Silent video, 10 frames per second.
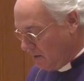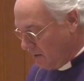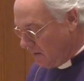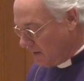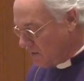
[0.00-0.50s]

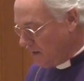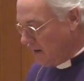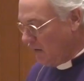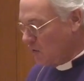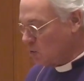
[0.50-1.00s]
that
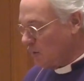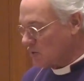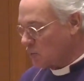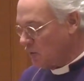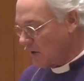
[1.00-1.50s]
things
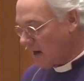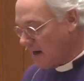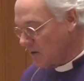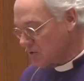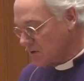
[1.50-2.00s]
which were
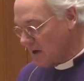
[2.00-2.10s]
cast